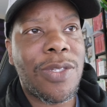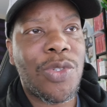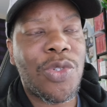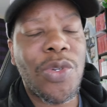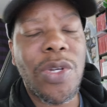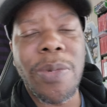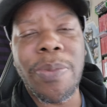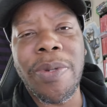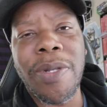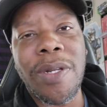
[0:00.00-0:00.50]

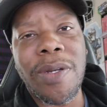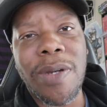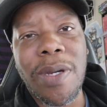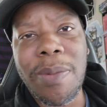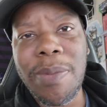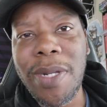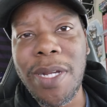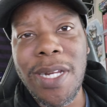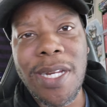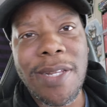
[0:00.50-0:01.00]
tripping
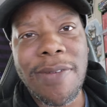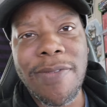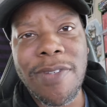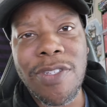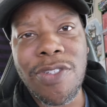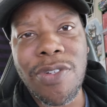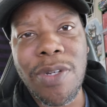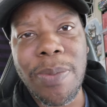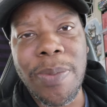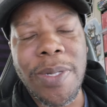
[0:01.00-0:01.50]
on
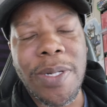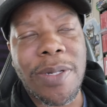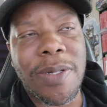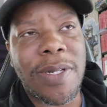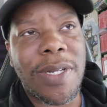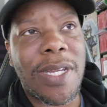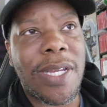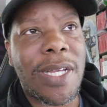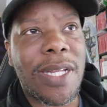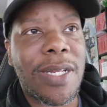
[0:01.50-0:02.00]

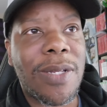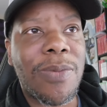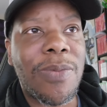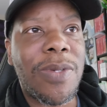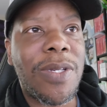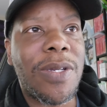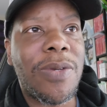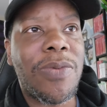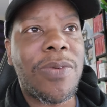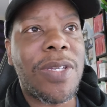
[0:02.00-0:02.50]
that.
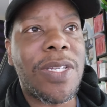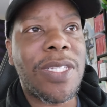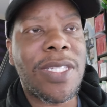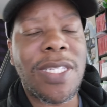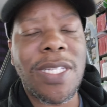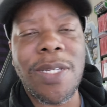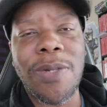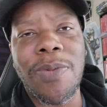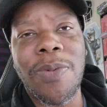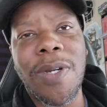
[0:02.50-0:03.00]
We'll
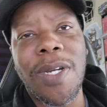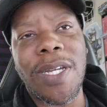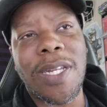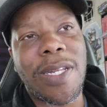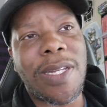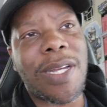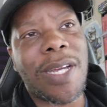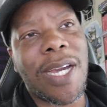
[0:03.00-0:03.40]
see what.